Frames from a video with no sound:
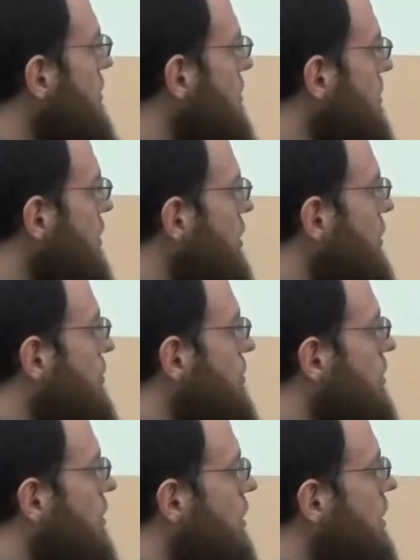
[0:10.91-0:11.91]

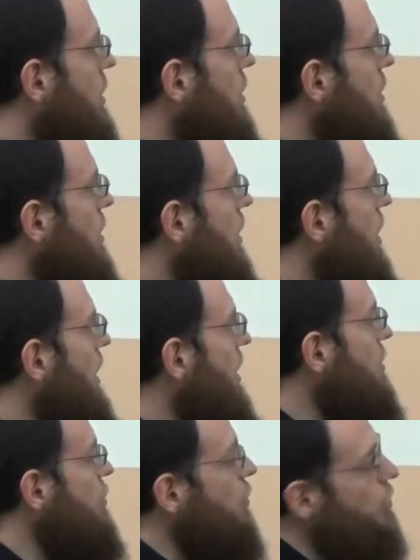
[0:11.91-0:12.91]
I
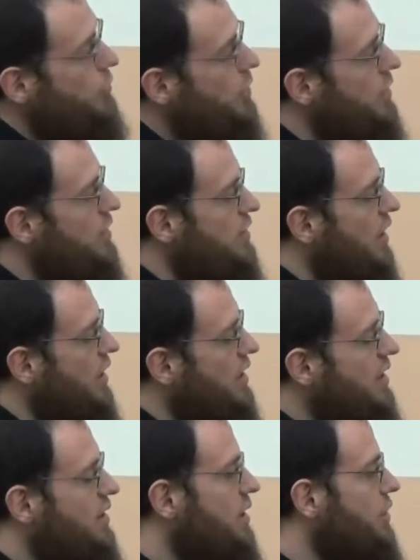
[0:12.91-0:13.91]
guess you could really say
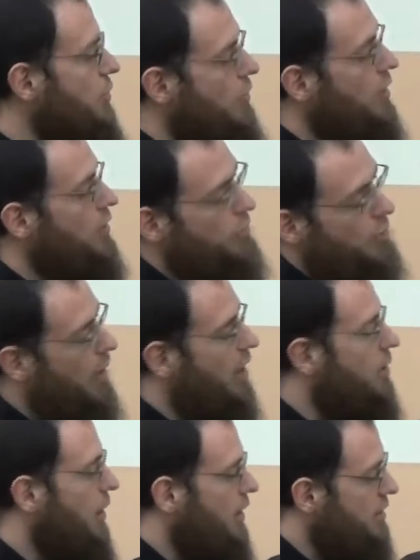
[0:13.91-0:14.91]
anything you wanted to about
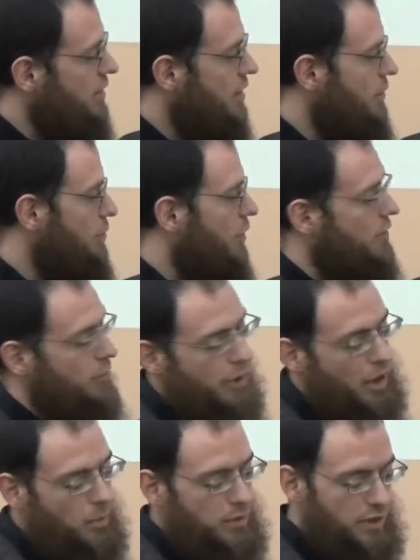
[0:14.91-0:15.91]
him. I could say, well, Prophet
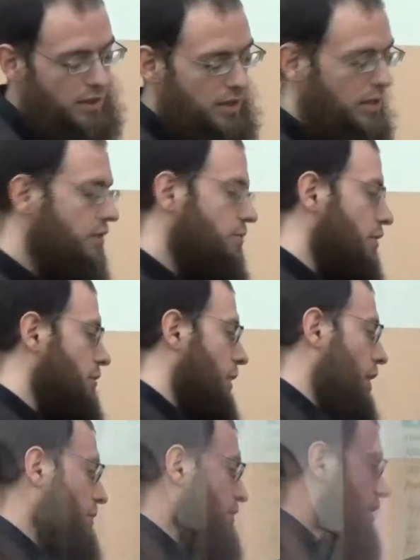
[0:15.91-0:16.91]
Muhammad said this, Prophet Muhammad said